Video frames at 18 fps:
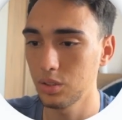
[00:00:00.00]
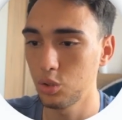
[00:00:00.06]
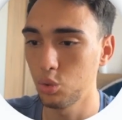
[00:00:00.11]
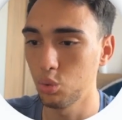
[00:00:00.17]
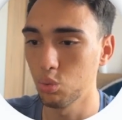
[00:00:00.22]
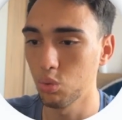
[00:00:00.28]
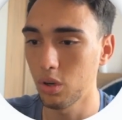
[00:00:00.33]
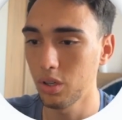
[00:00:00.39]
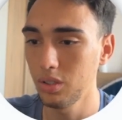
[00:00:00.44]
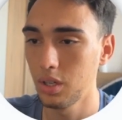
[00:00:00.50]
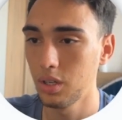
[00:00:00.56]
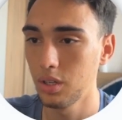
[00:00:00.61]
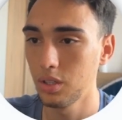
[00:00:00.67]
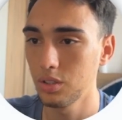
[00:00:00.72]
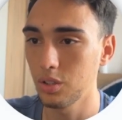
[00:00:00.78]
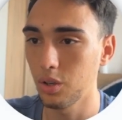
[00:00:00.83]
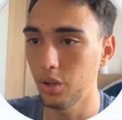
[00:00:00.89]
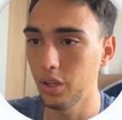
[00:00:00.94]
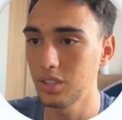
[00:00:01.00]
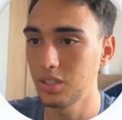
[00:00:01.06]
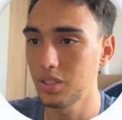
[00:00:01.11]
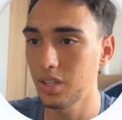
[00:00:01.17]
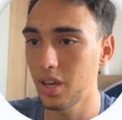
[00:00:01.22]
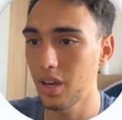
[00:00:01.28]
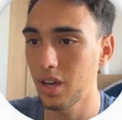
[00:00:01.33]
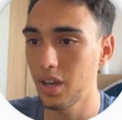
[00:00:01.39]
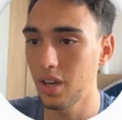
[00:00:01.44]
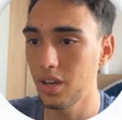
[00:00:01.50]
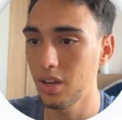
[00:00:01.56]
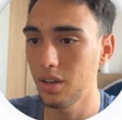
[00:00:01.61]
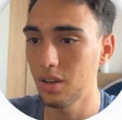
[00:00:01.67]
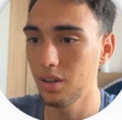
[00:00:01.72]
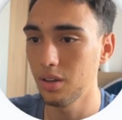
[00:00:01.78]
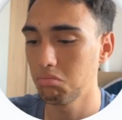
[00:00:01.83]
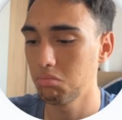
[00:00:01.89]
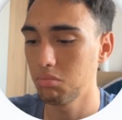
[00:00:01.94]
to run. So let's
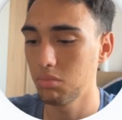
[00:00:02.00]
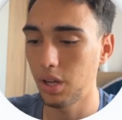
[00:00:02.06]
say